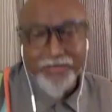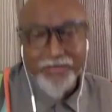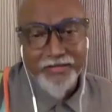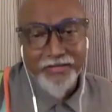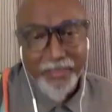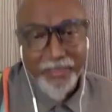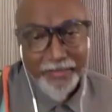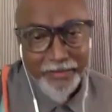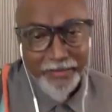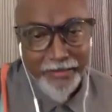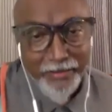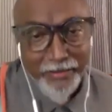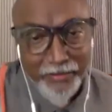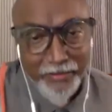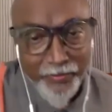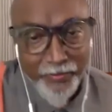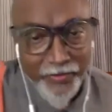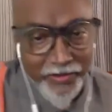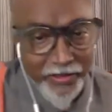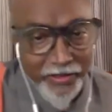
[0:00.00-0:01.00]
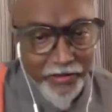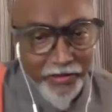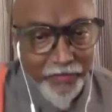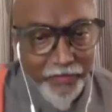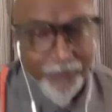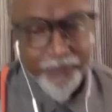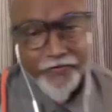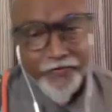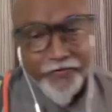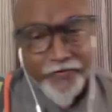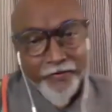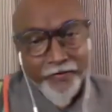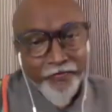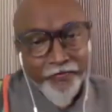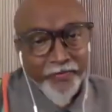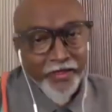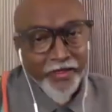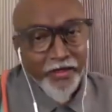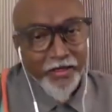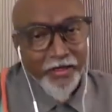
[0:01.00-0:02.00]
studying in the period of,
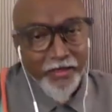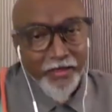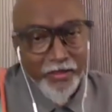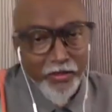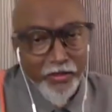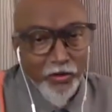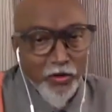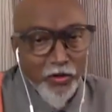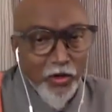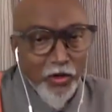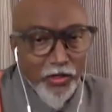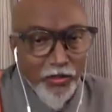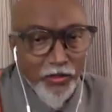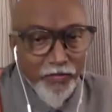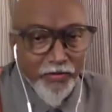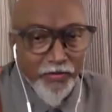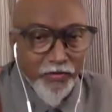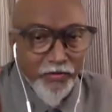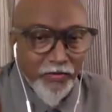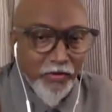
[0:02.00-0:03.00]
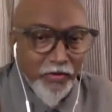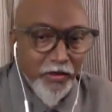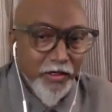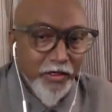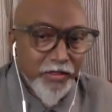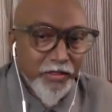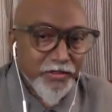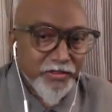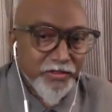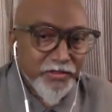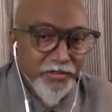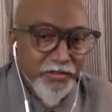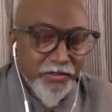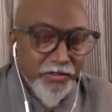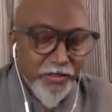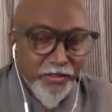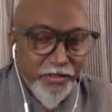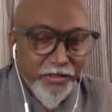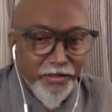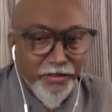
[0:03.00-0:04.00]
you know, got out of college
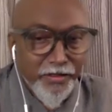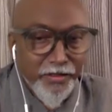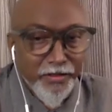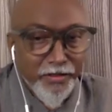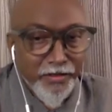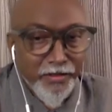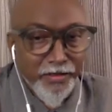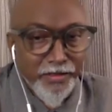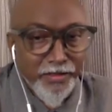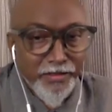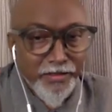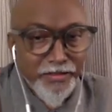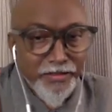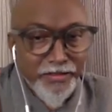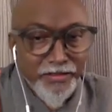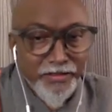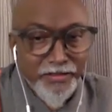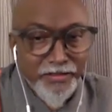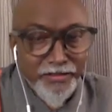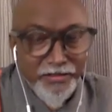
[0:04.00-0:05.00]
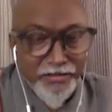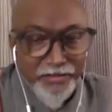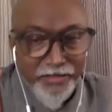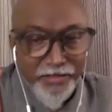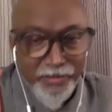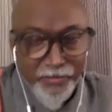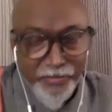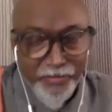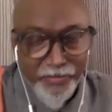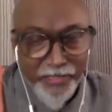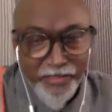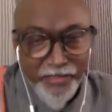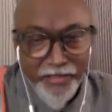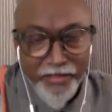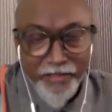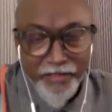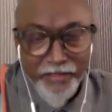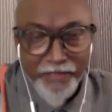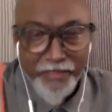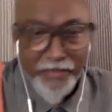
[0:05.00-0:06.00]
in 90s,
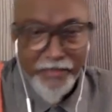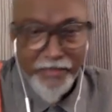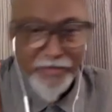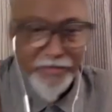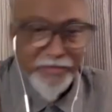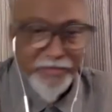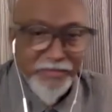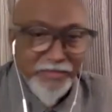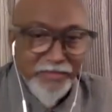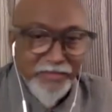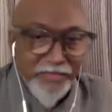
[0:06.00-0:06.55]
beginning of 90s.